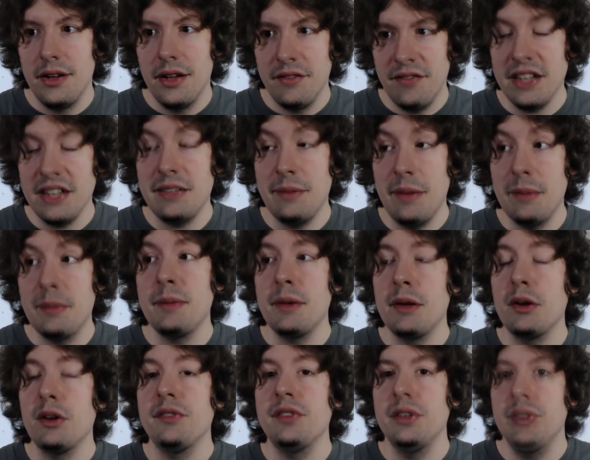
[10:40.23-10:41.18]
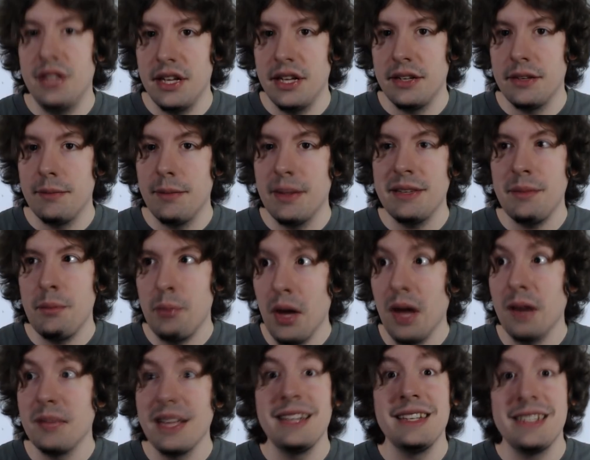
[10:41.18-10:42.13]
In fact, it might be better if you didn't. But
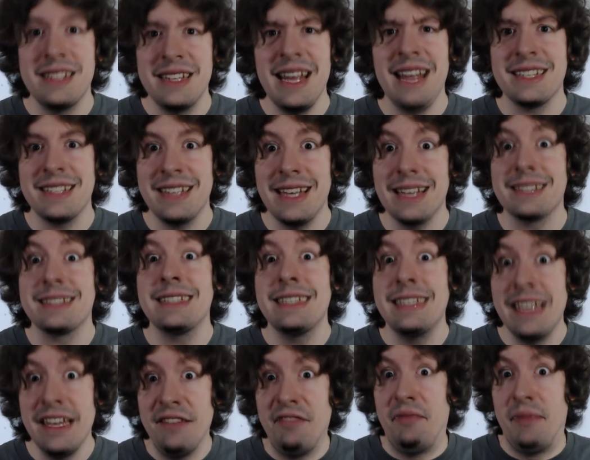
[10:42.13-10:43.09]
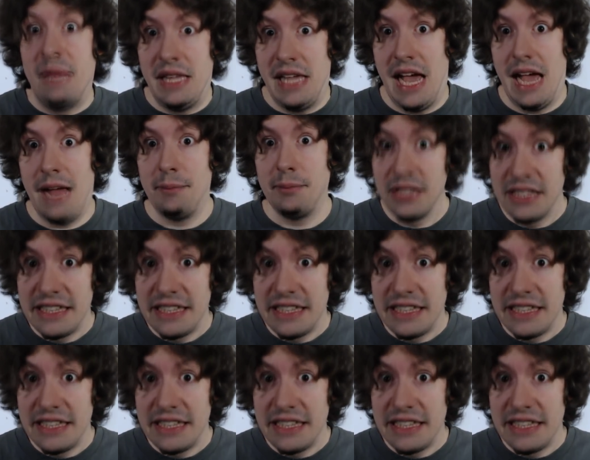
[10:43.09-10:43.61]
bottom line is yes, yes, give me that,